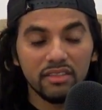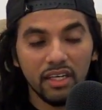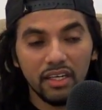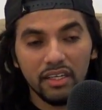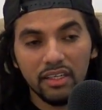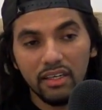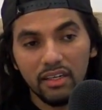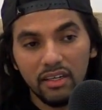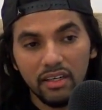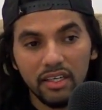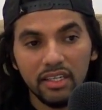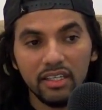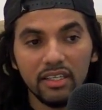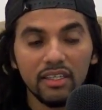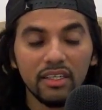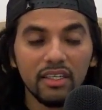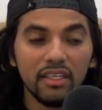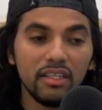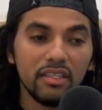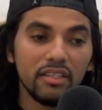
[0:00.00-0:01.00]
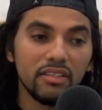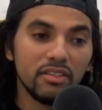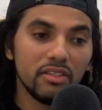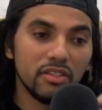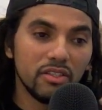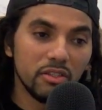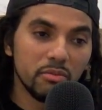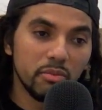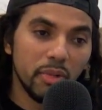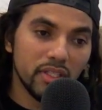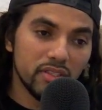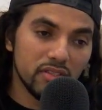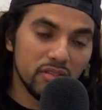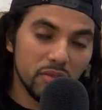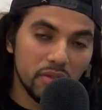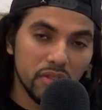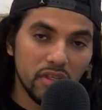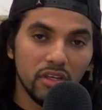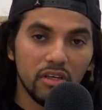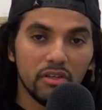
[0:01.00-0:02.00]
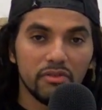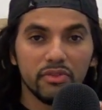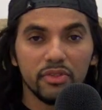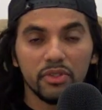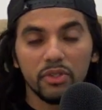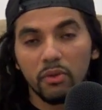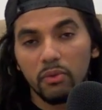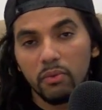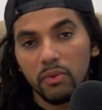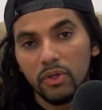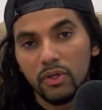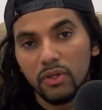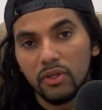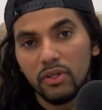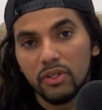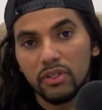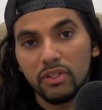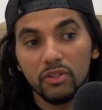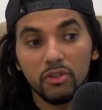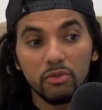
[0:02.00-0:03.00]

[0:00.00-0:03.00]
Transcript: Like, okay, you might slow down off on your work.